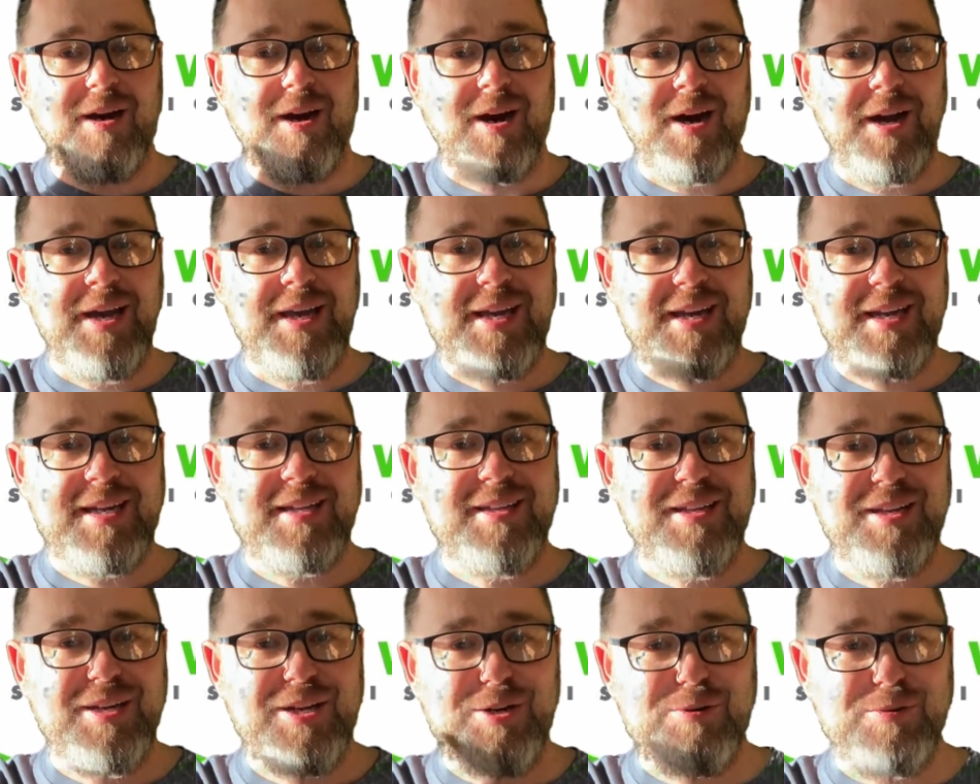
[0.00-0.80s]
I
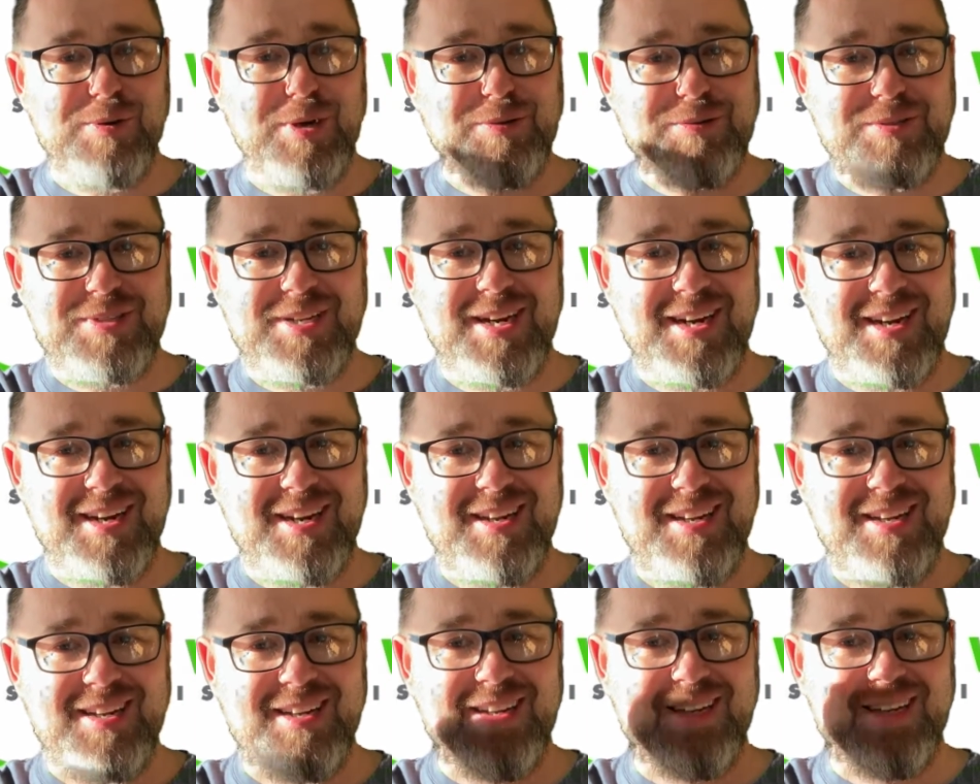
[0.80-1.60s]
can go out
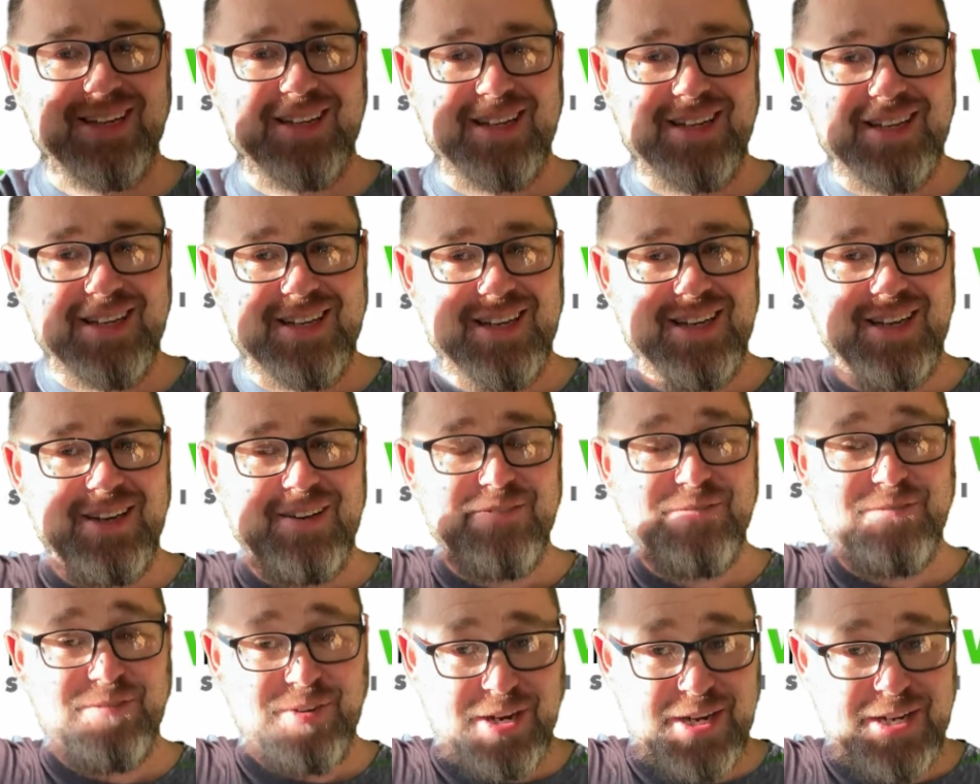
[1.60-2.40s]
there,
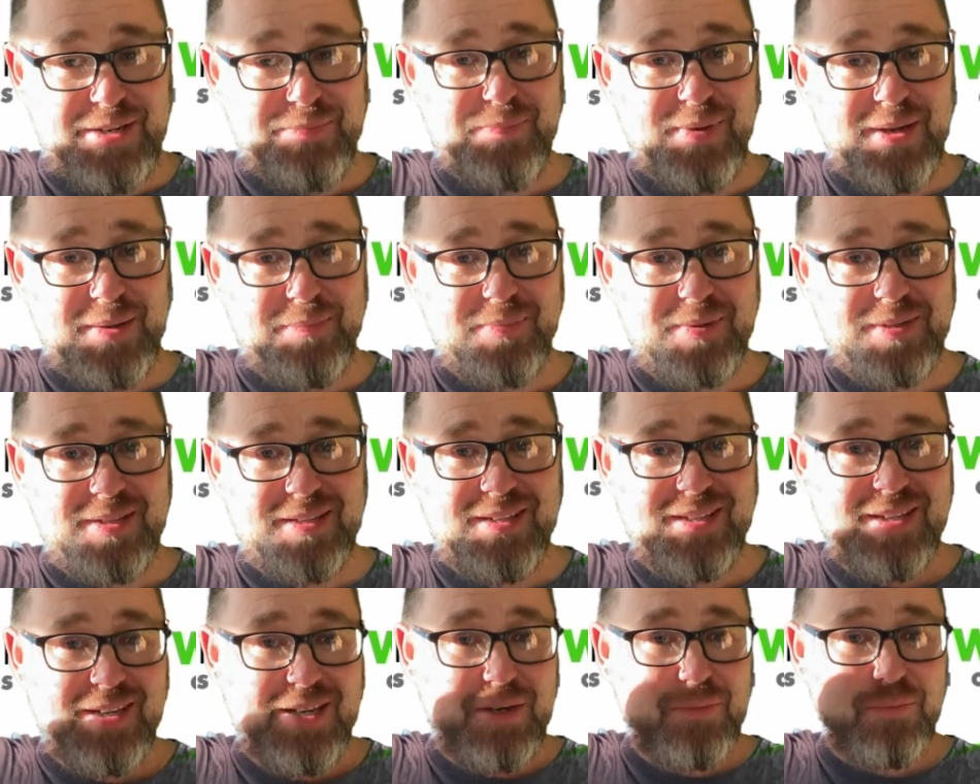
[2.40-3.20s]
find
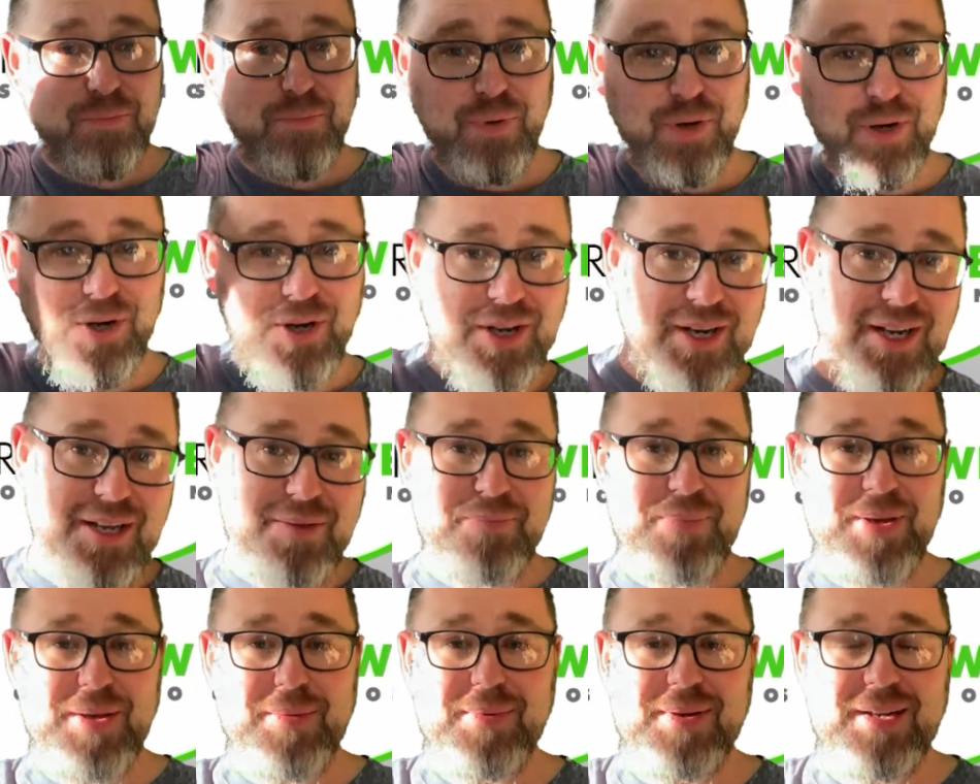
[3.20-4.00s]
people,
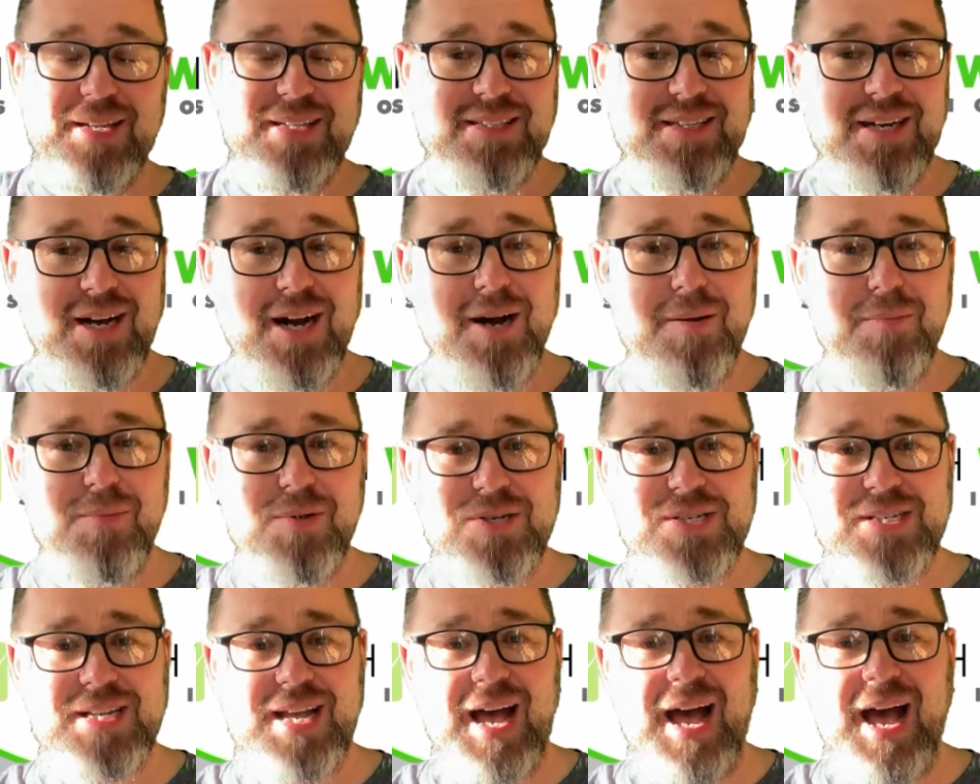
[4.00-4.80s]
pulling people into
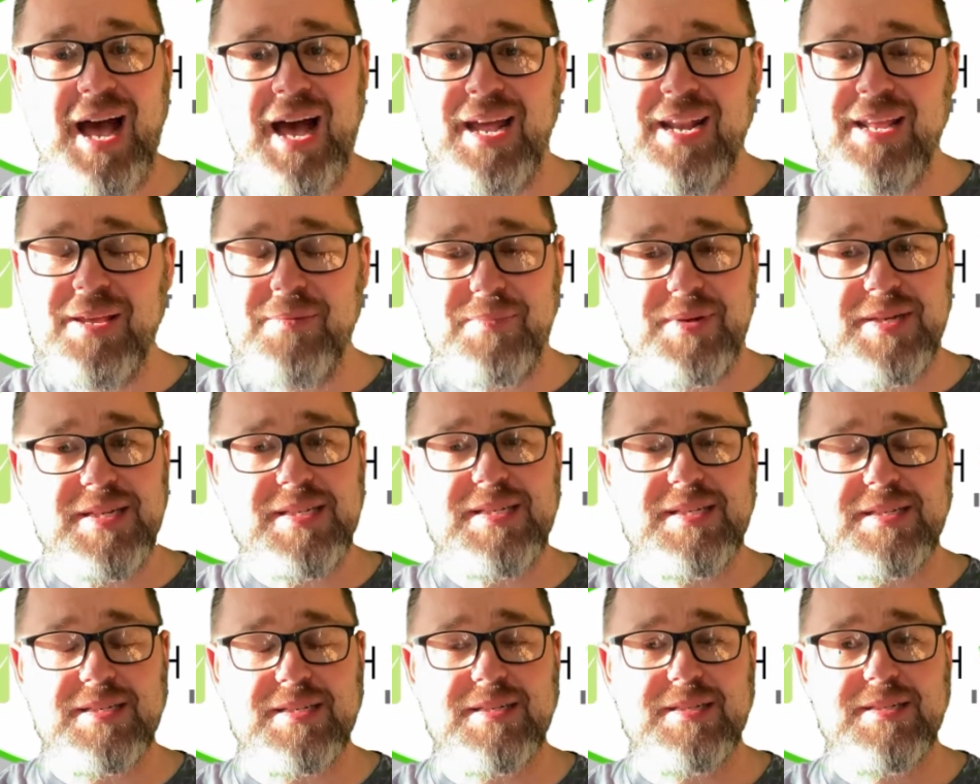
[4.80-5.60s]
almost any
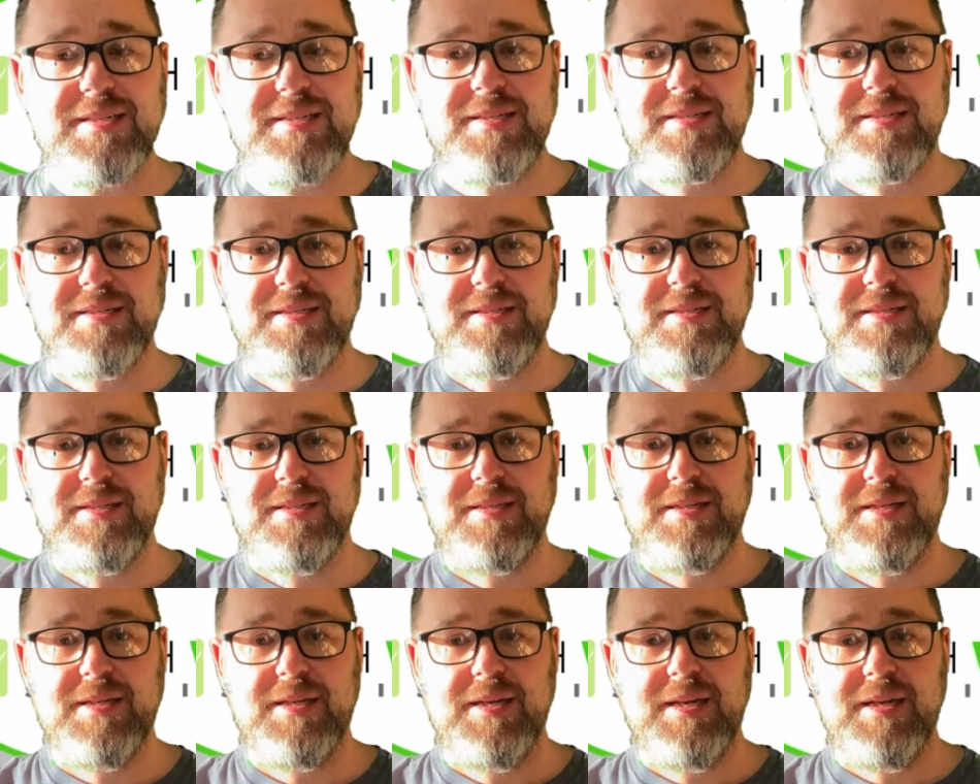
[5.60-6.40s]
business.
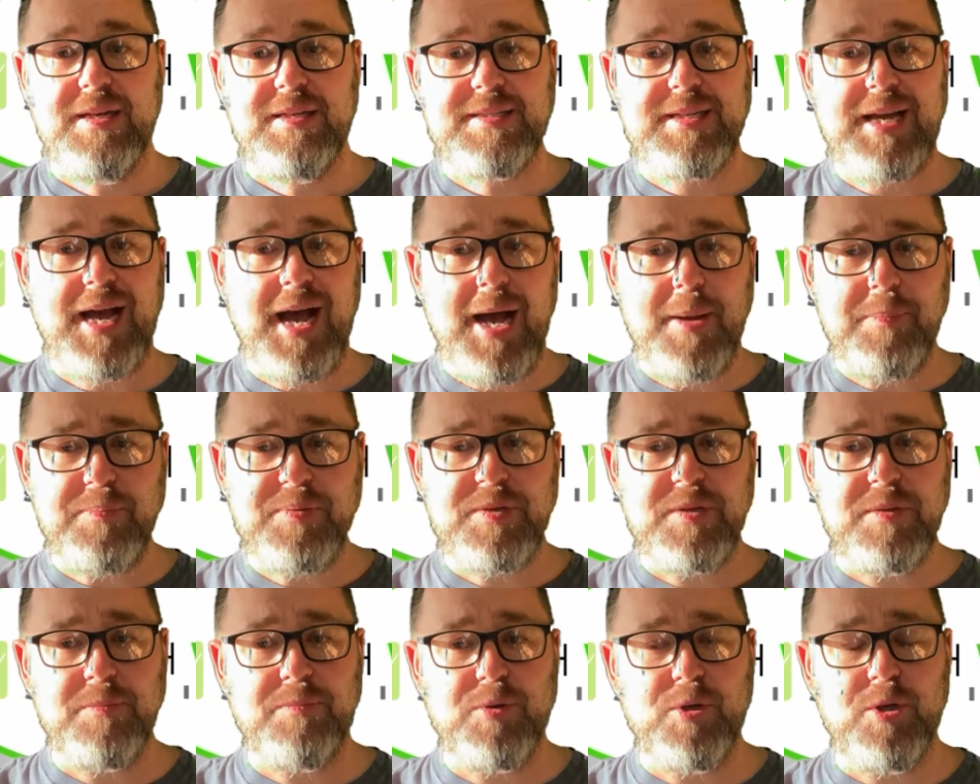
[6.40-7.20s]
It's
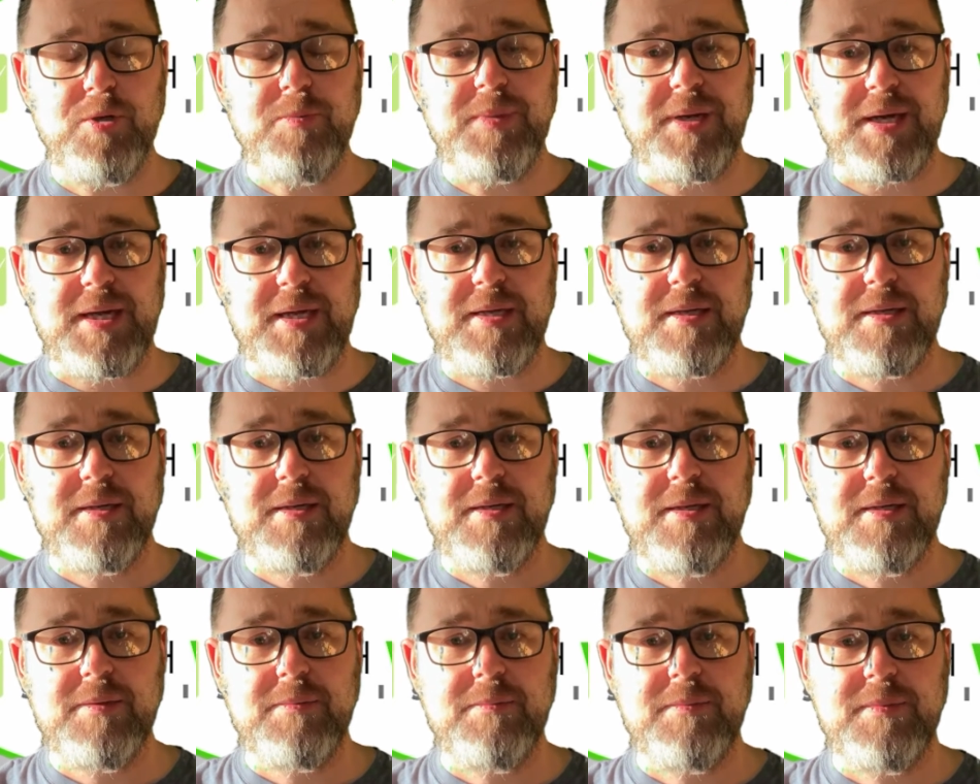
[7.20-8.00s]
absolutely booming.
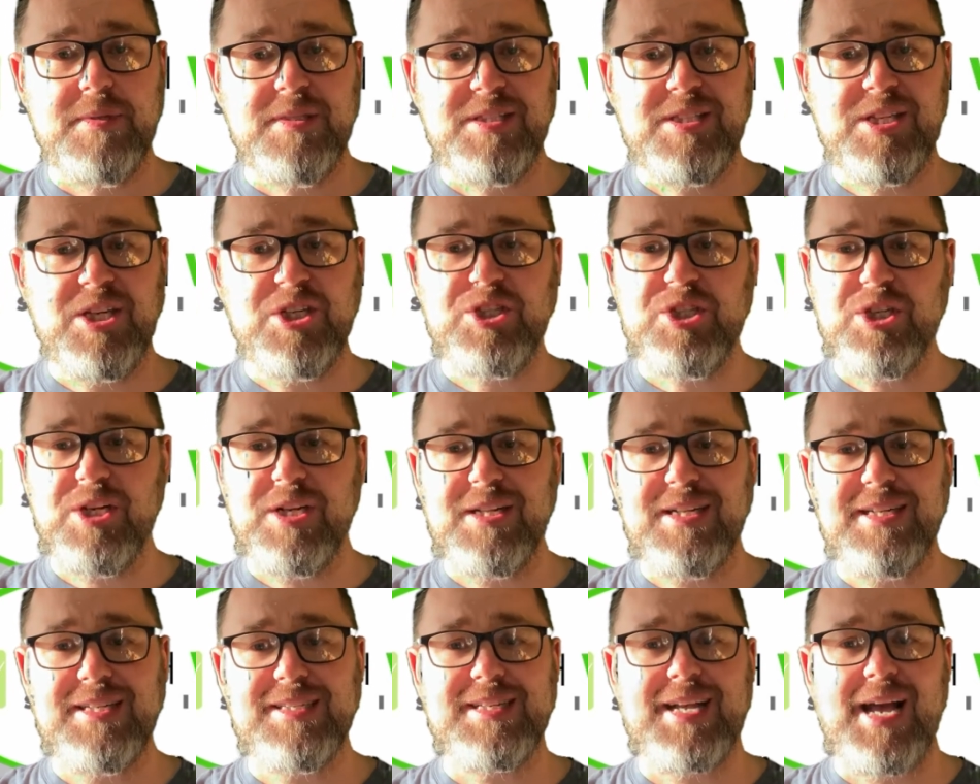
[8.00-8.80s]

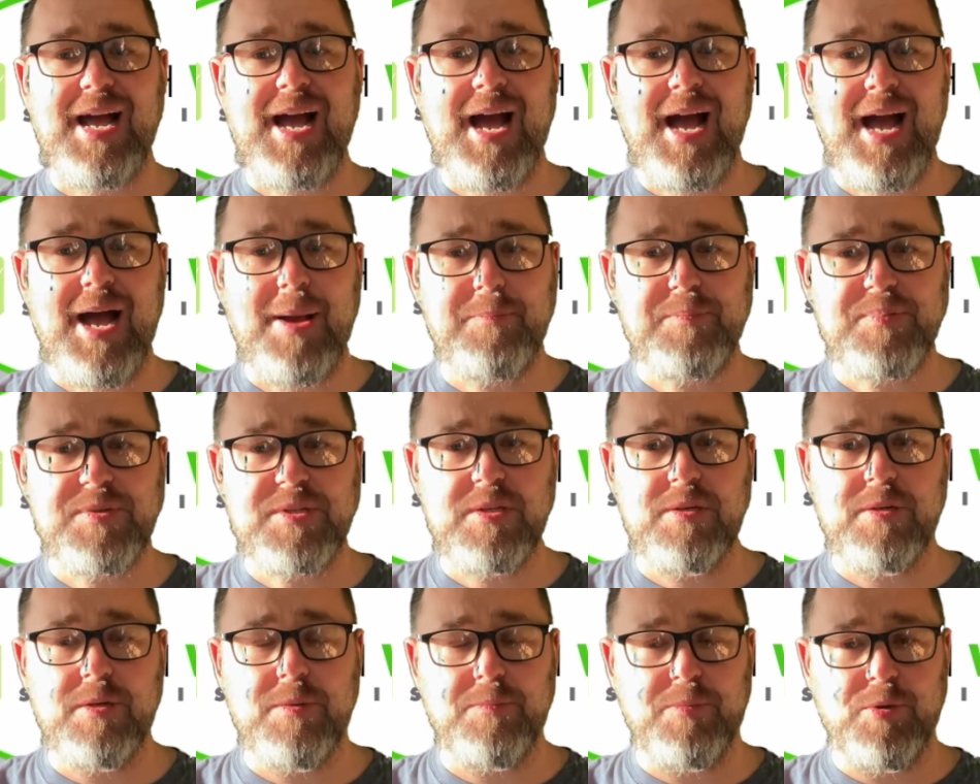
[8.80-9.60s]
Digital is
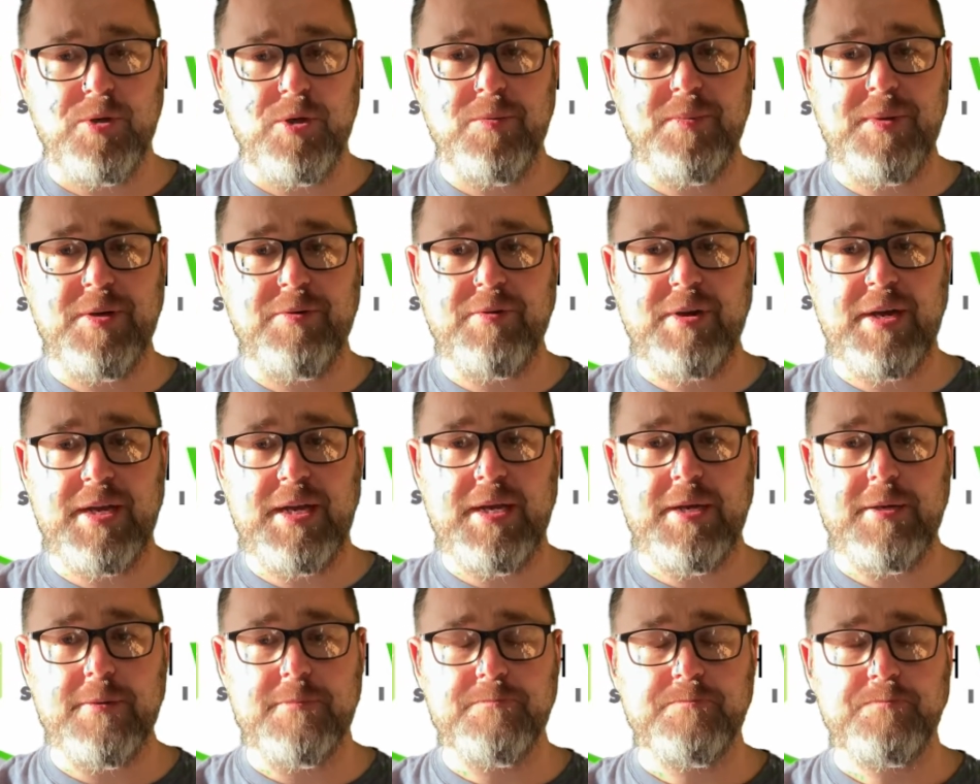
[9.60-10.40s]
absolutely booming right
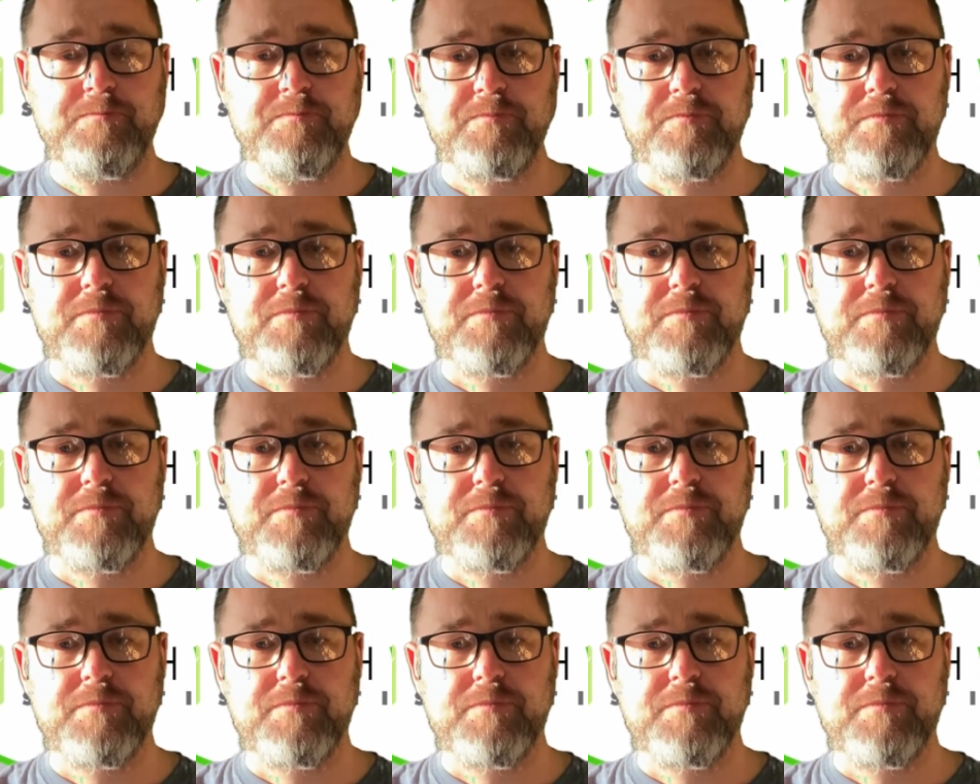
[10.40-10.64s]
now.